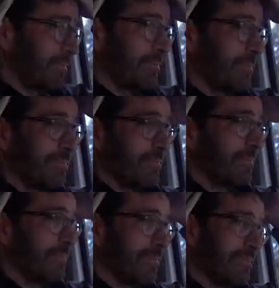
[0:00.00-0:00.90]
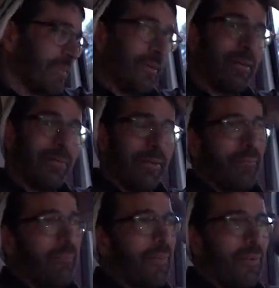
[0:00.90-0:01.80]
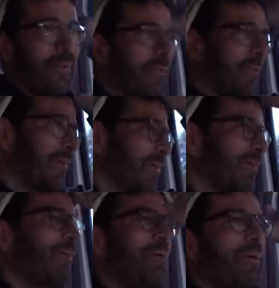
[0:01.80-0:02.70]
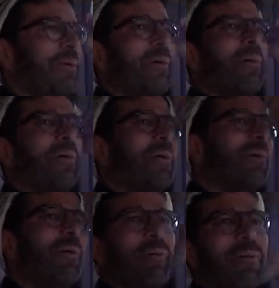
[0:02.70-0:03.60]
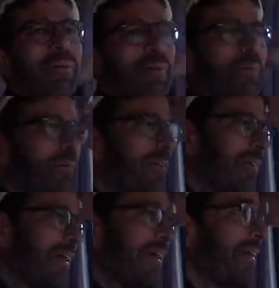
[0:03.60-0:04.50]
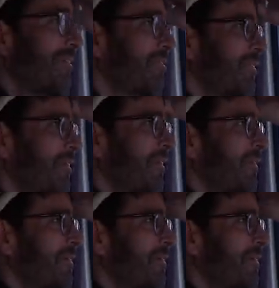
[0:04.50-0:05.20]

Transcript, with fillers: so I'm hoping that we're, still earlier than 5,000 well, so we can get our clips classes. Probably, yeah, that's true too.